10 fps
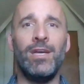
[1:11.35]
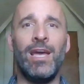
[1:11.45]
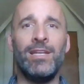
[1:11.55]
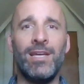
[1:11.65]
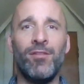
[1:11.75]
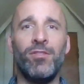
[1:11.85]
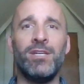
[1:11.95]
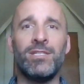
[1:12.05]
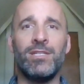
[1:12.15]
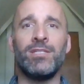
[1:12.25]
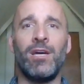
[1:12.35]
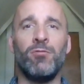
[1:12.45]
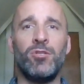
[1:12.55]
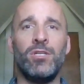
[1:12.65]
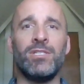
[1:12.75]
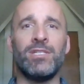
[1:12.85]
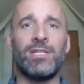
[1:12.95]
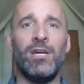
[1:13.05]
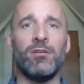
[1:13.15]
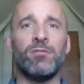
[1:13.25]
And yet this is how Jesus
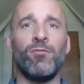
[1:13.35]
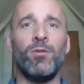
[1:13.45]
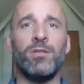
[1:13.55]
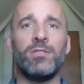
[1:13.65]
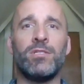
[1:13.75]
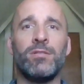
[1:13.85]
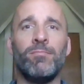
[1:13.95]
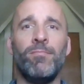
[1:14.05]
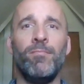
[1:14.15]
cares for us.